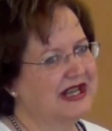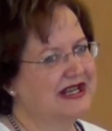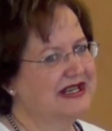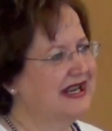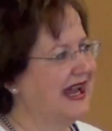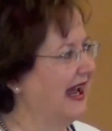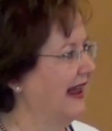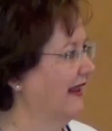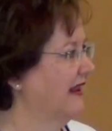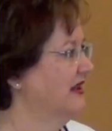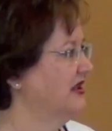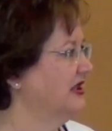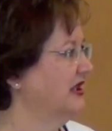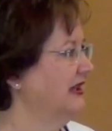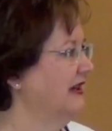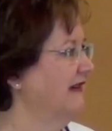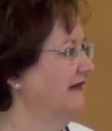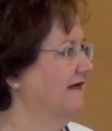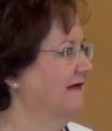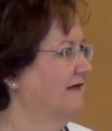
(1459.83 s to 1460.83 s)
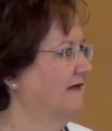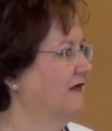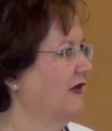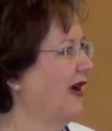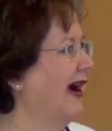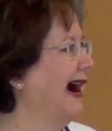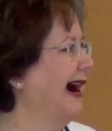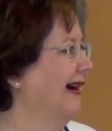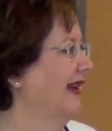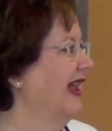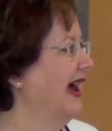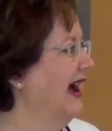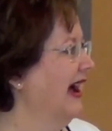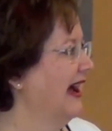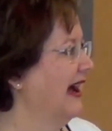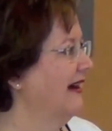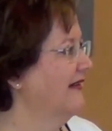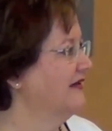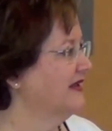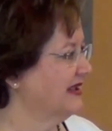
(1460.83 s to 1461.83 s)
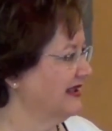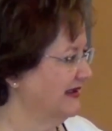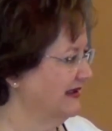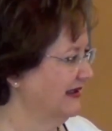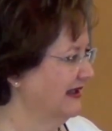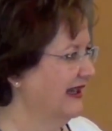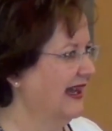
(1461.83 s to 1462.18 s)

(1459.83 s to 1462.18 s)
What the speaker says: analogy for our lives,